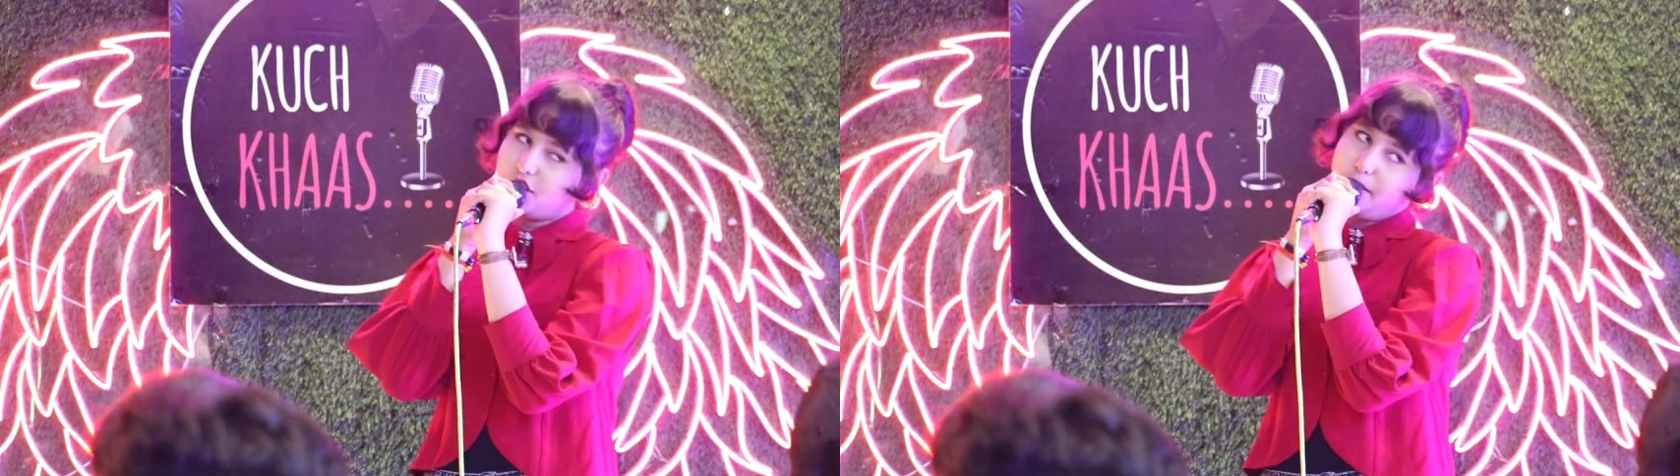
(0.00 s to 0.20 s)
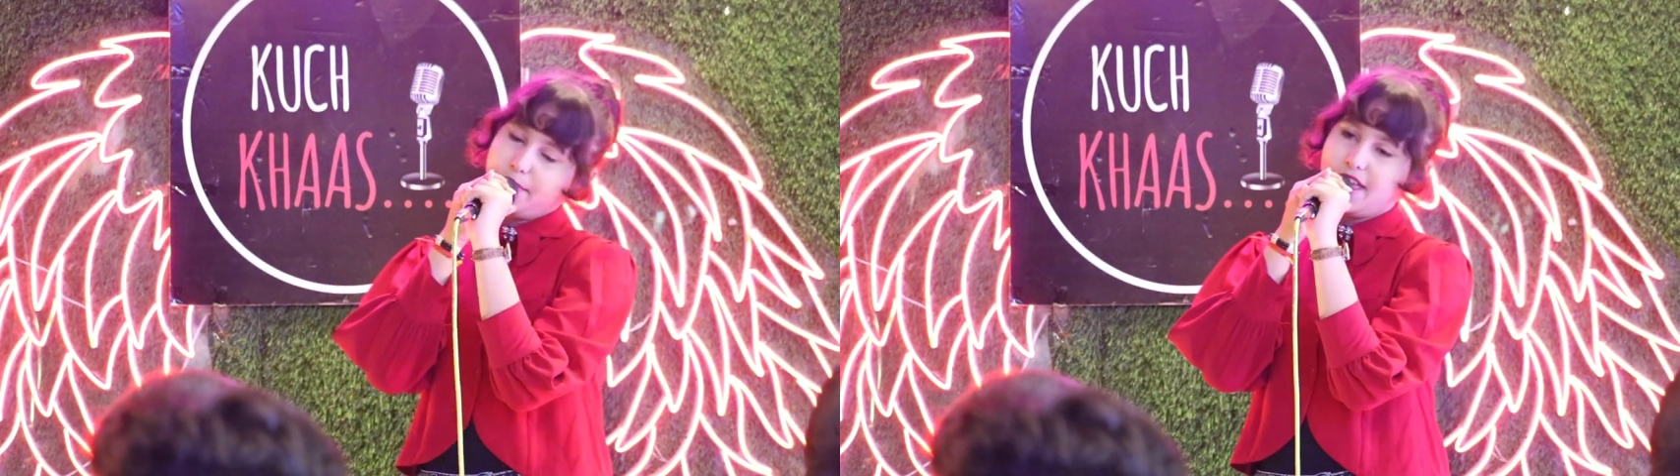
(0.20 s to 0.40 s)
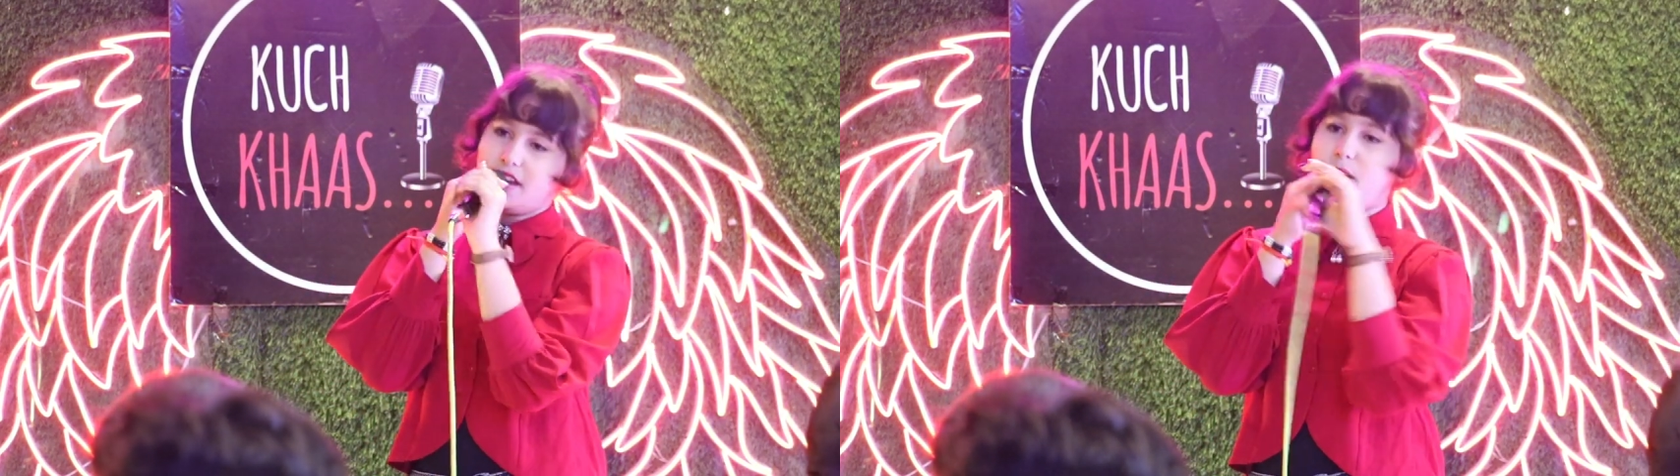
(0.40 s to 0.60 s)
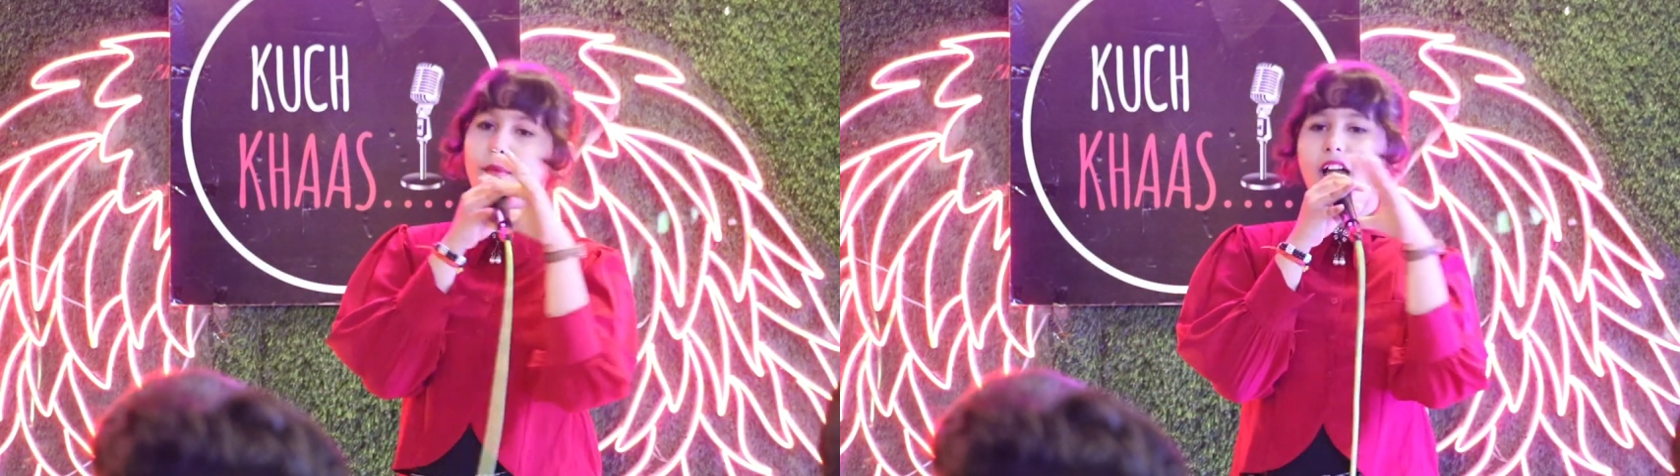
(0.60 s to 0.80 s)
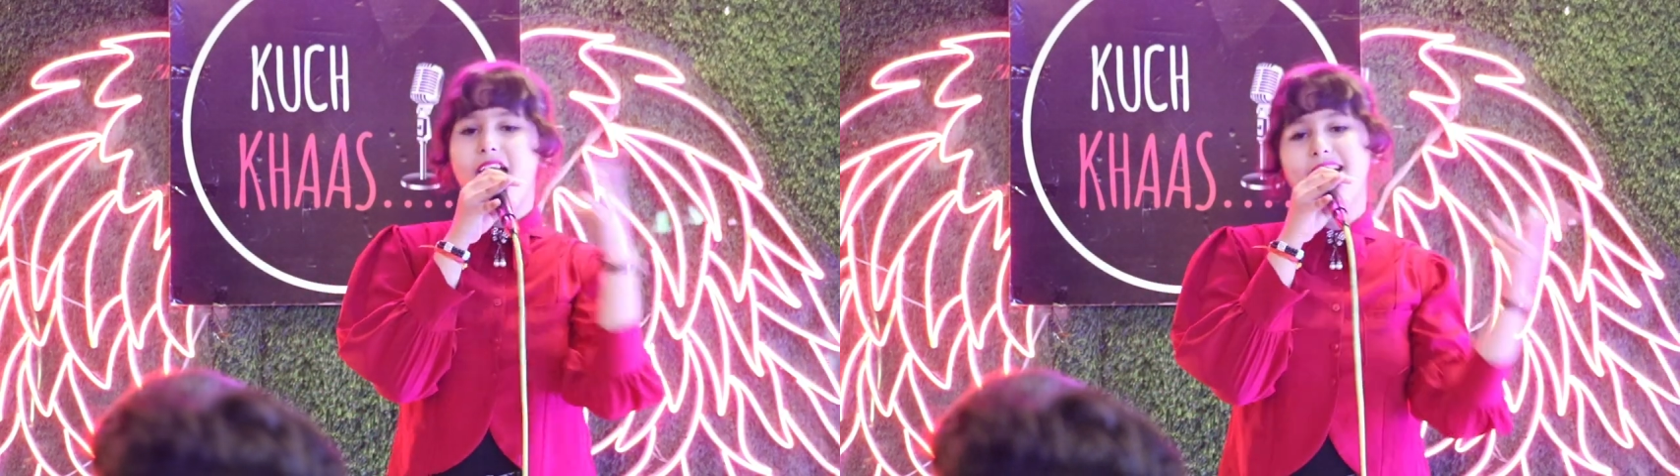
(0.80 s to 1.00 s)
dropping on
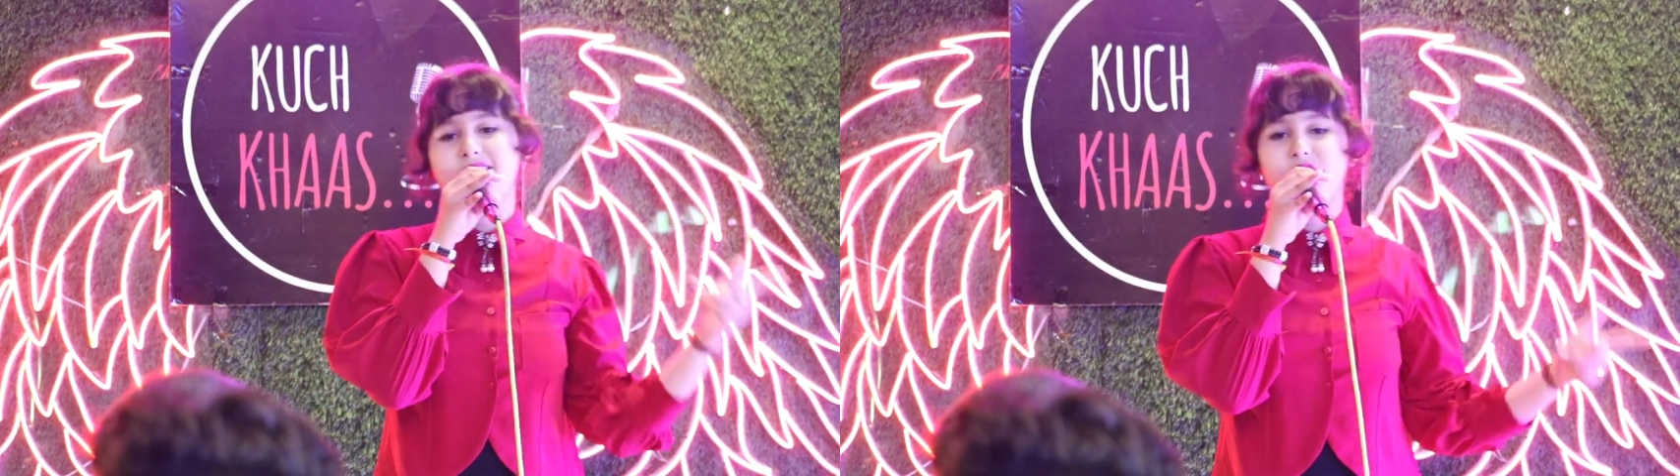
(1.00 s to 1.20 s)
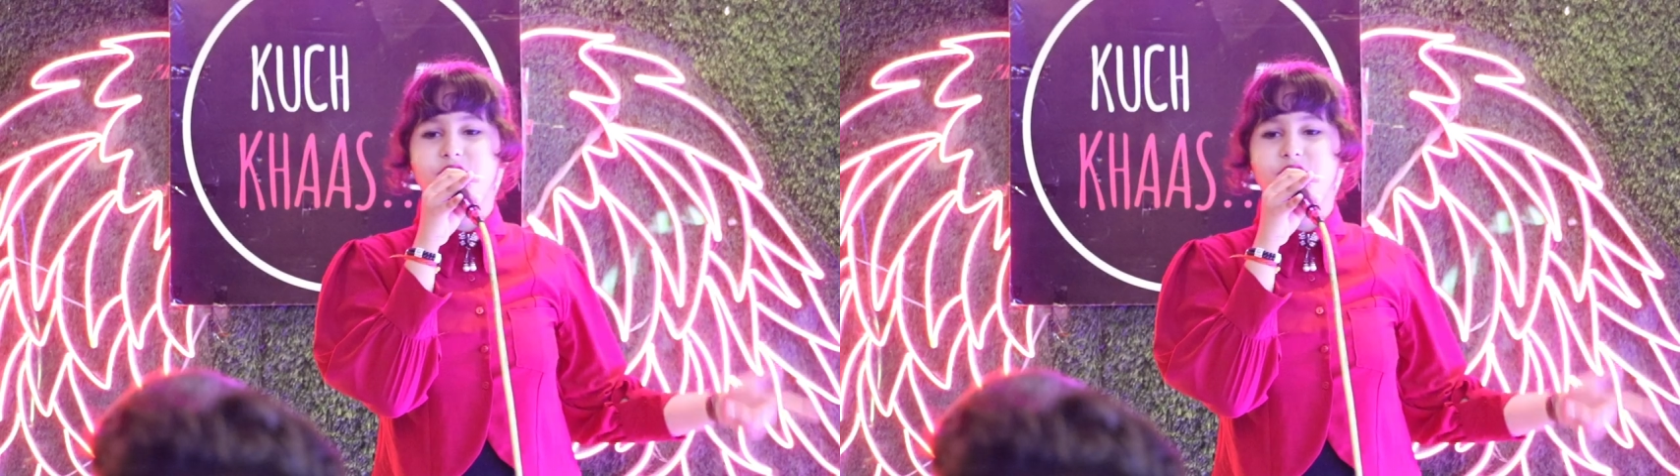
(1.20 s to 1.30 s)
my ass